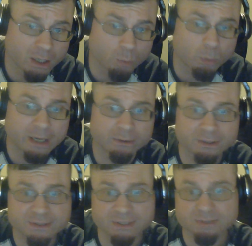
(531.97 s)

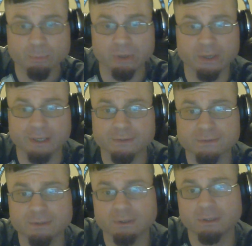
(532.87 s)
wireless
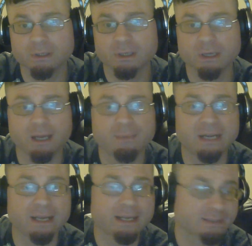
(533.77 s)
experience. I mean,
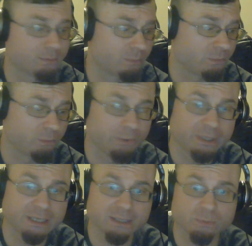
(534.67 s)
I got some
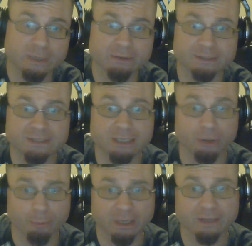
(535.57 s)
really nice wireless
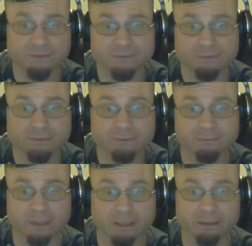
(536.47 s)
earbuds,
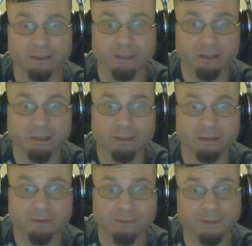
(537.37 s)
right?
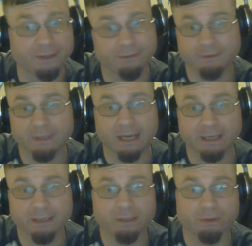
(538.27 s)
That I
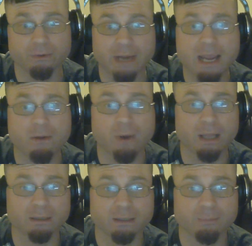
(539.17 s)
can hear great
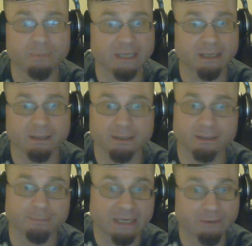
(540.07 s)
quality, but
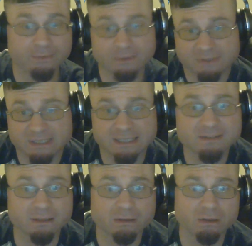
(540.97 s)
the microphone's
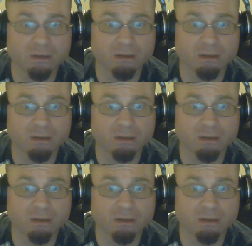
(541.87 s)
decent, you know.